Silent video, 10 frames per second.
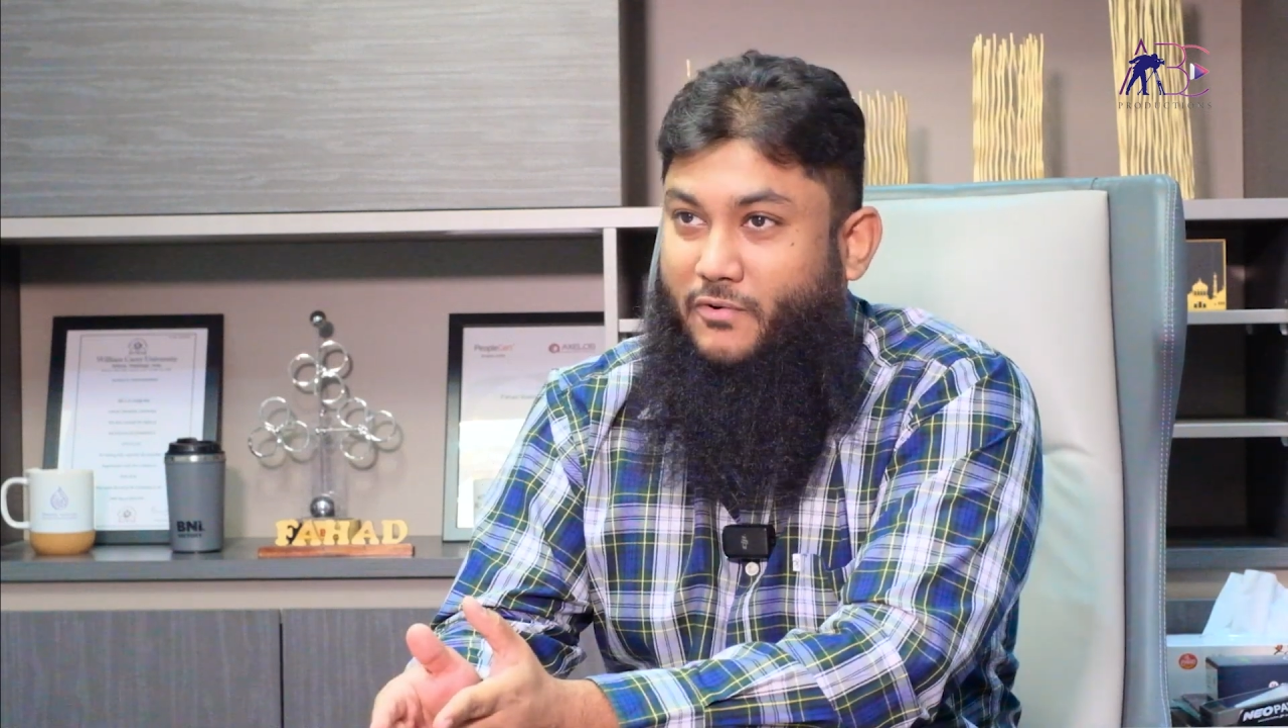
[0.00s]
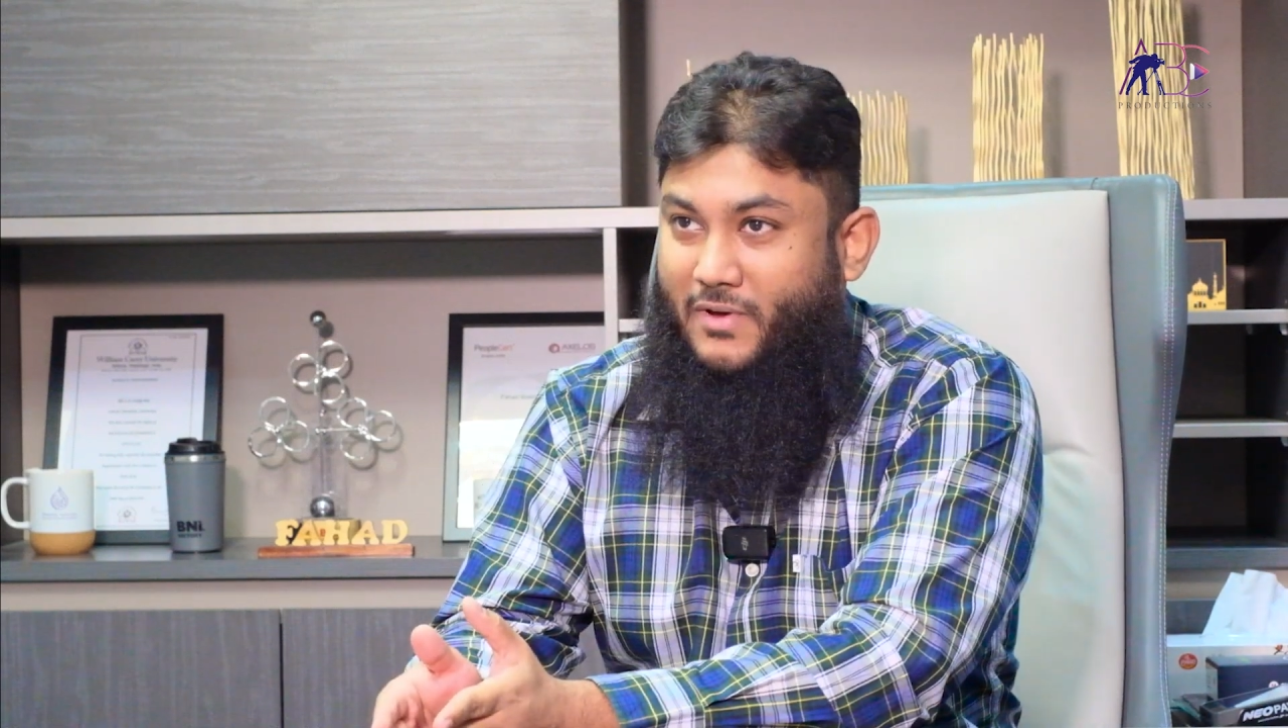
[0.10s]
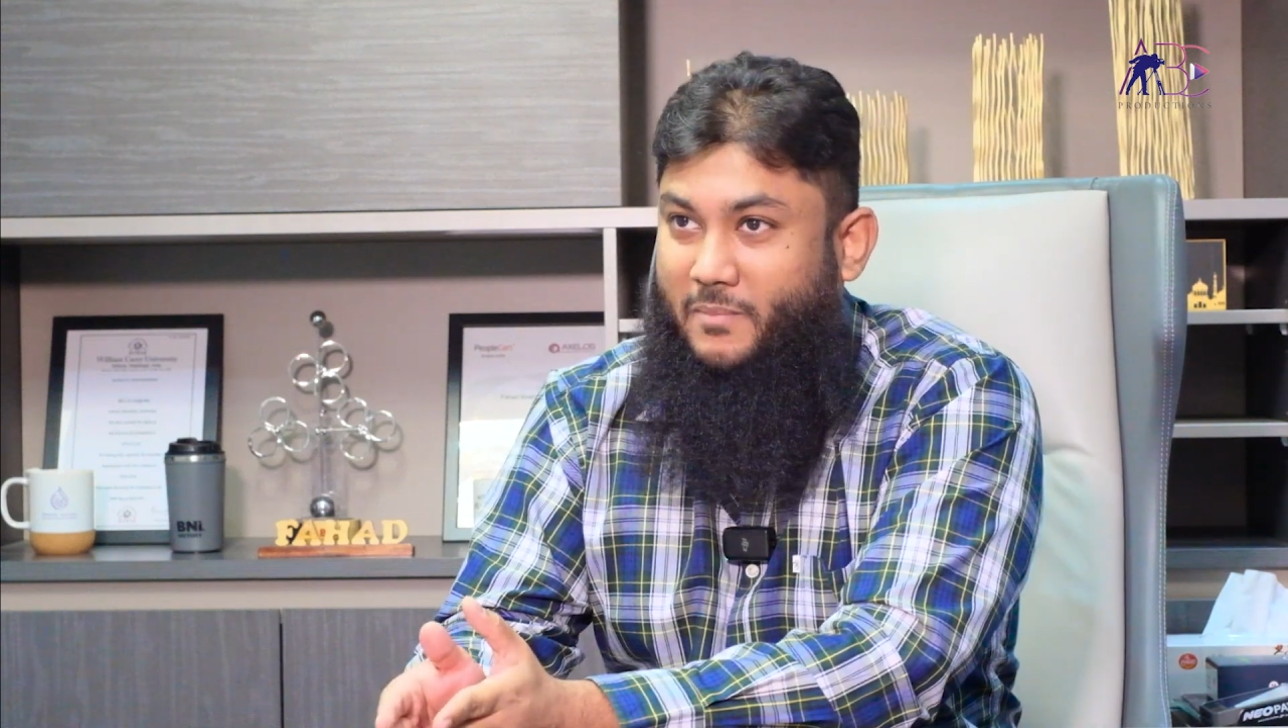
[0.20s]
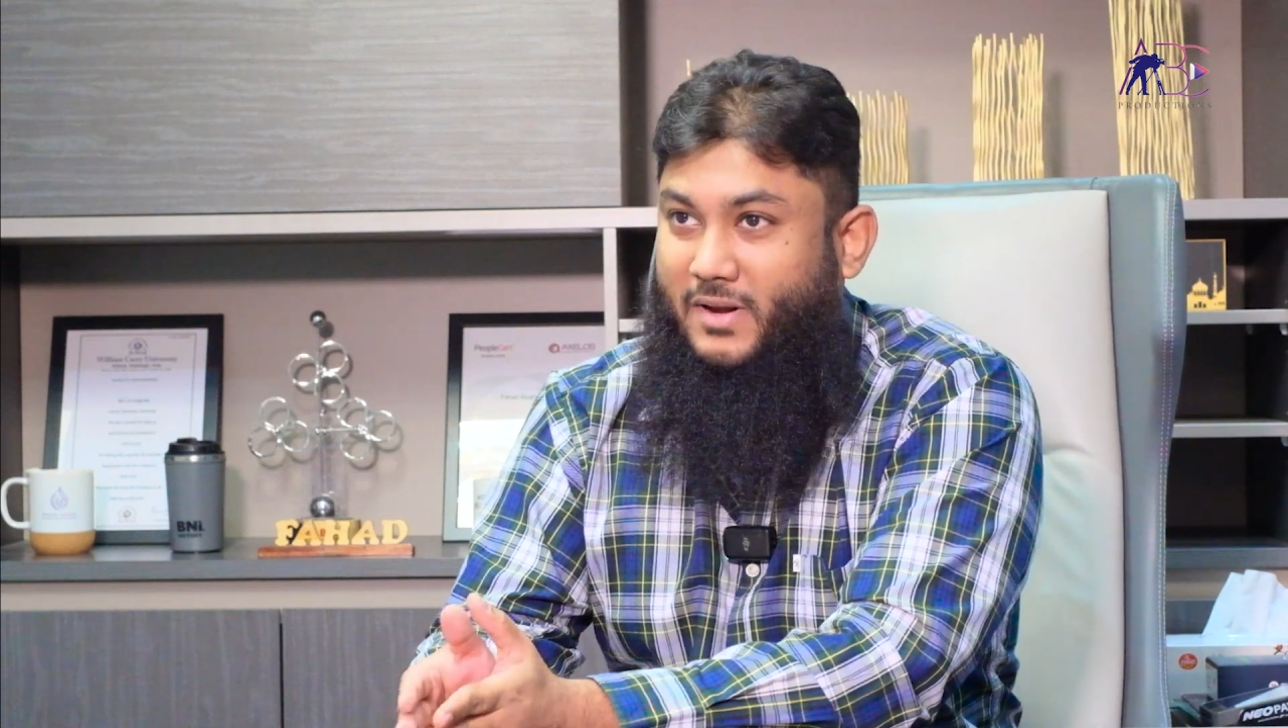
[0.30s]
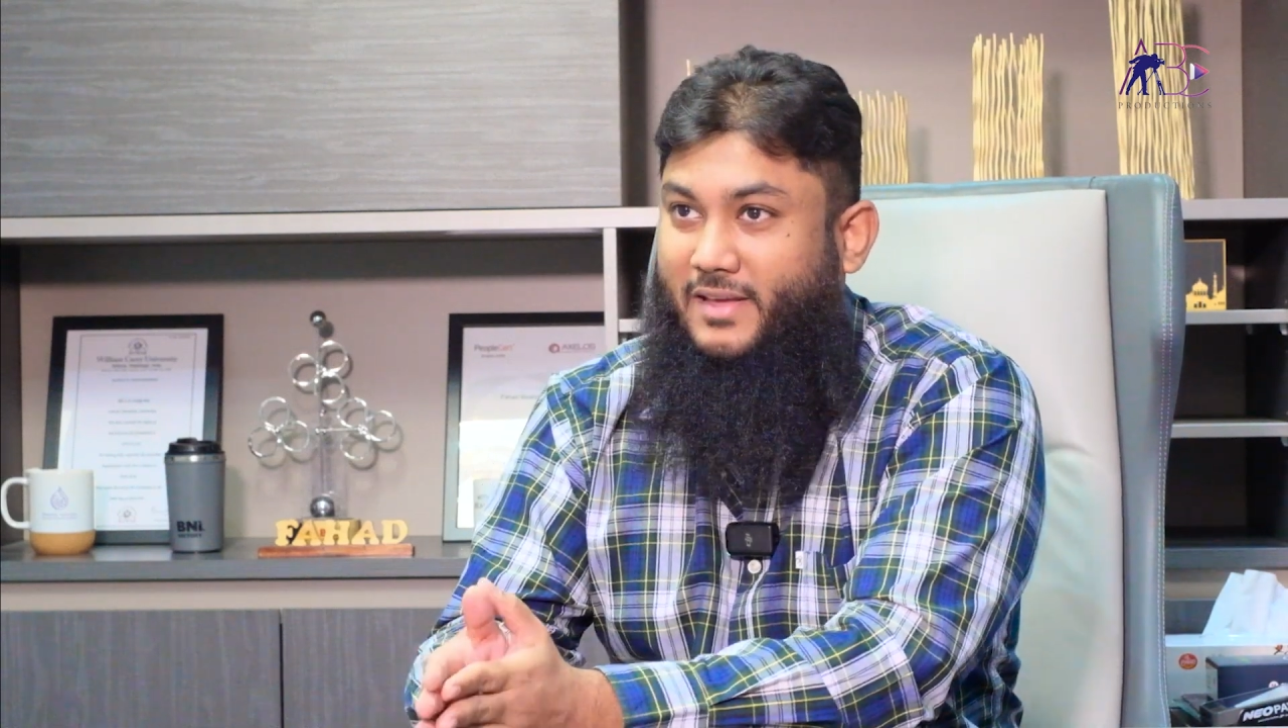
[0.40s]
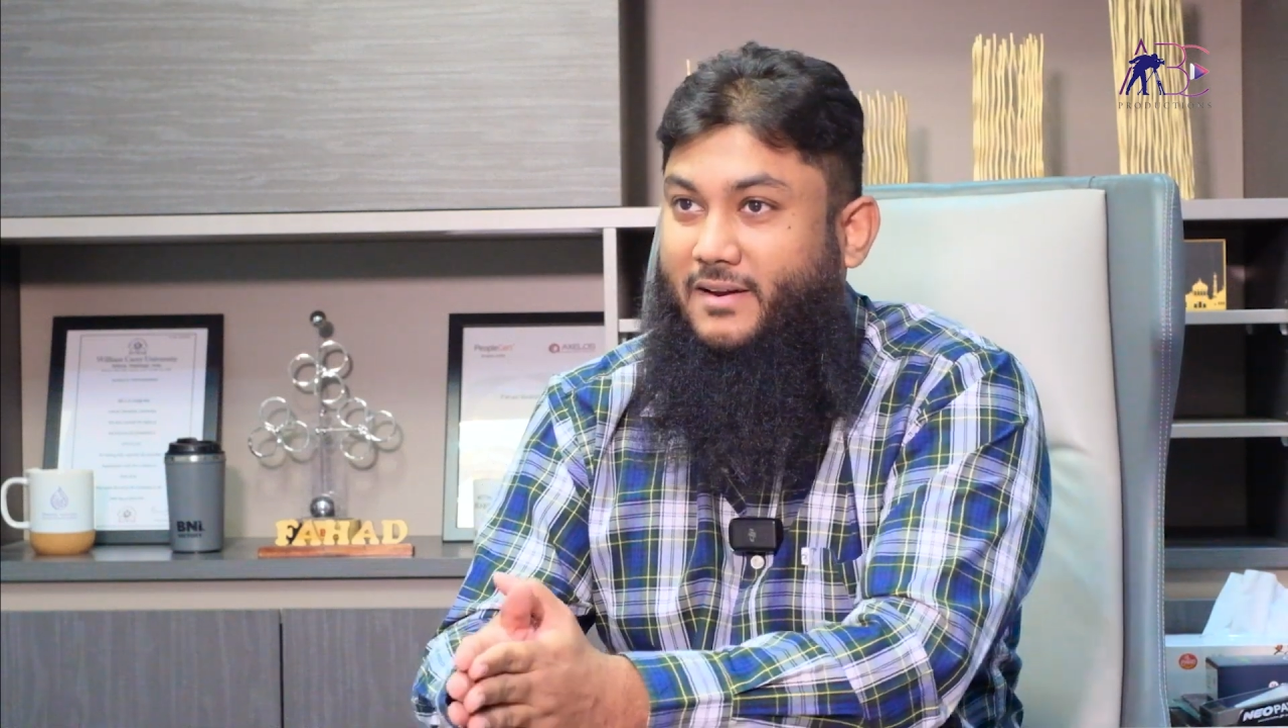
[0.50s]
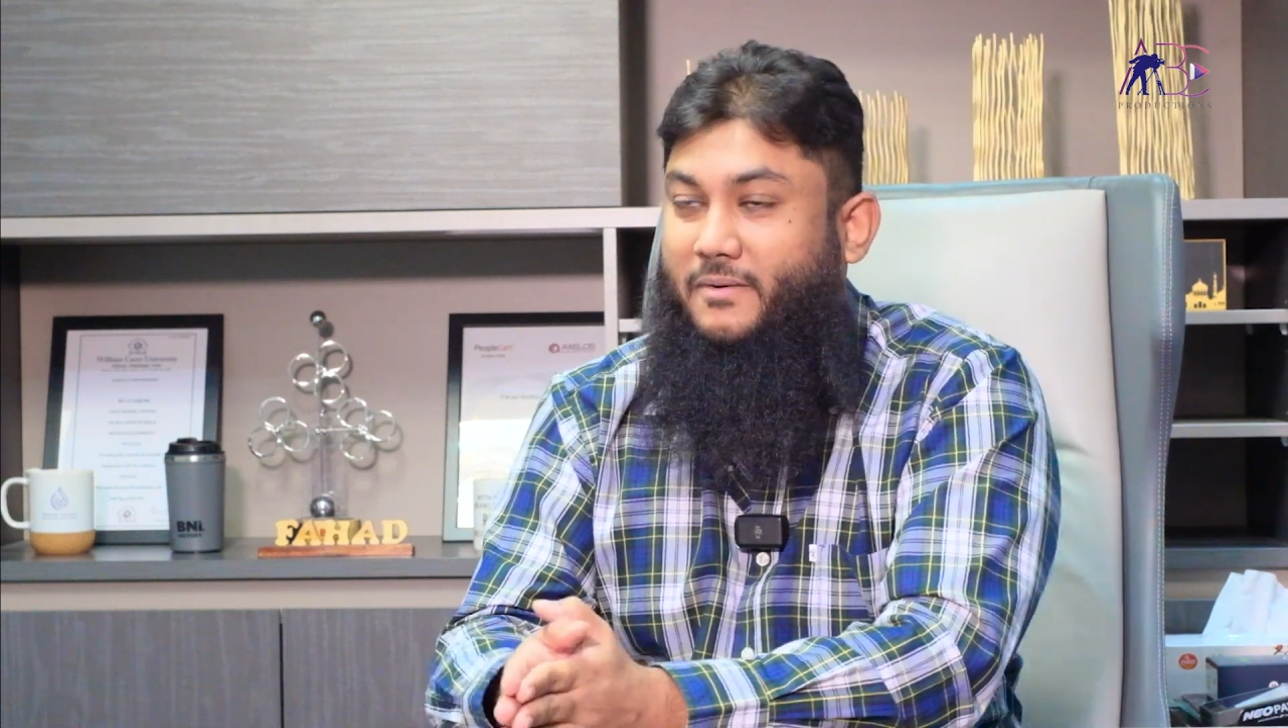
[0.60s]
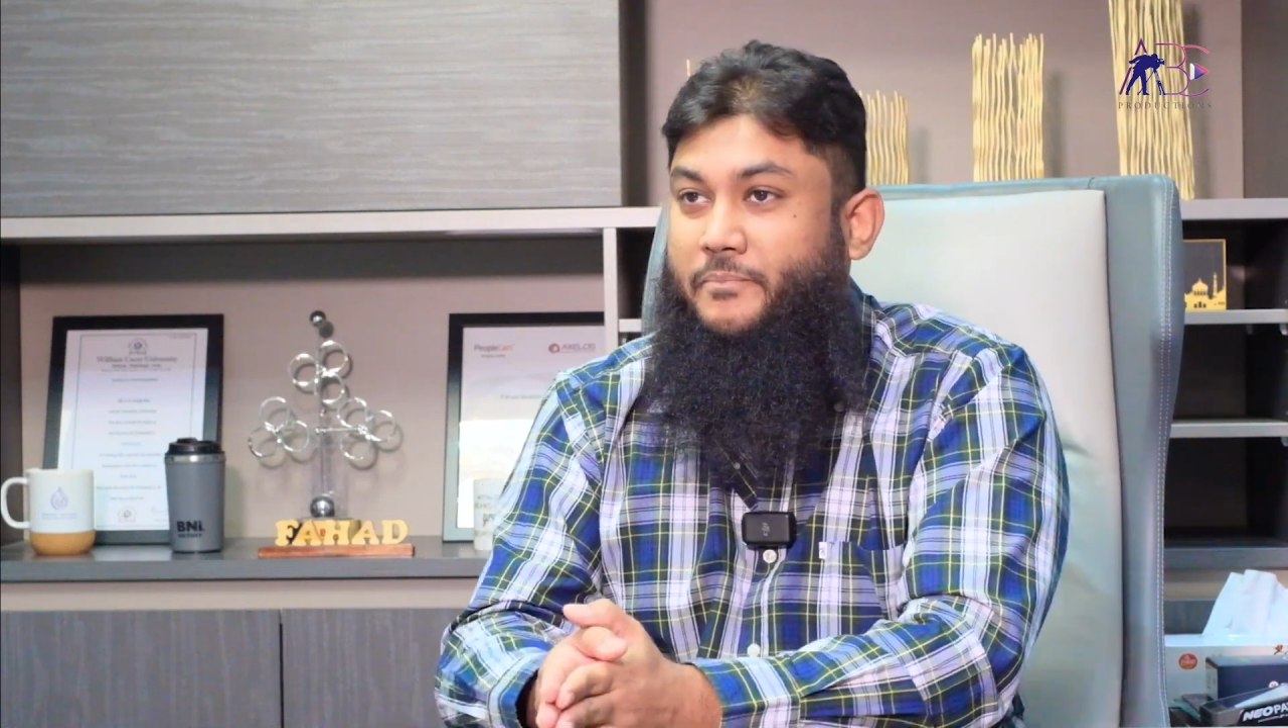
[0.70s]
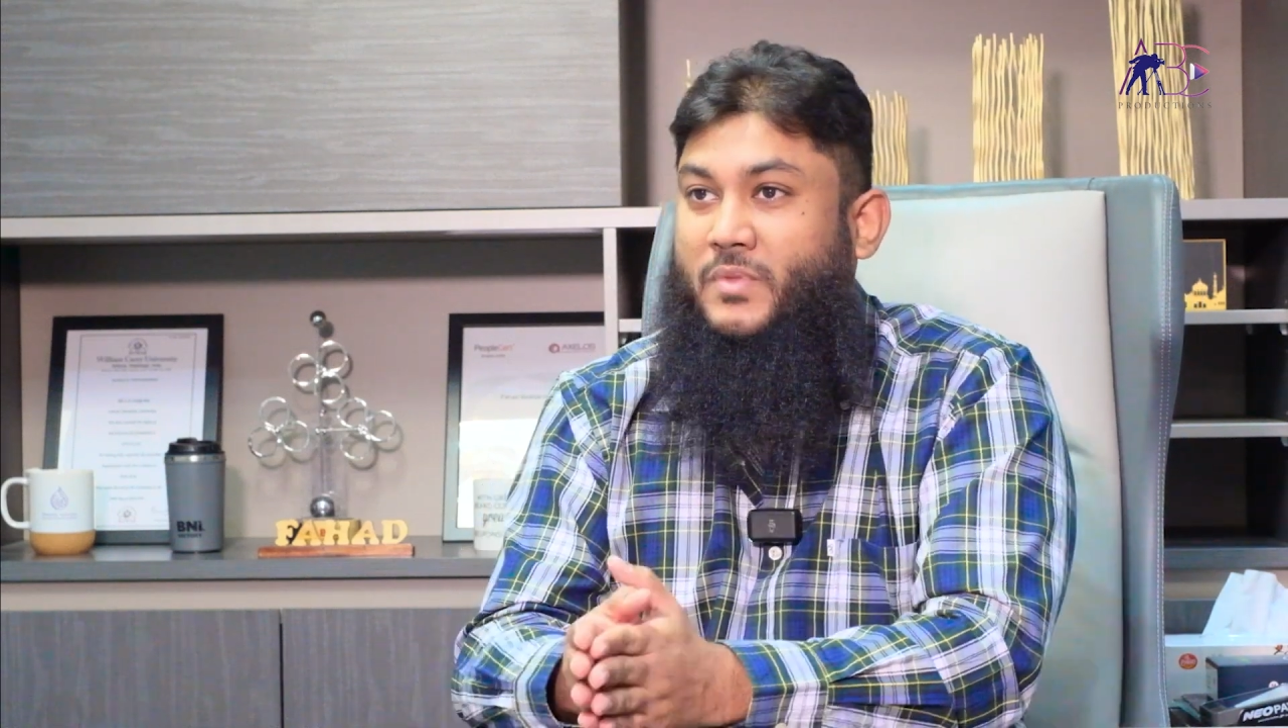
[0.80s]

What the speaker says: family here.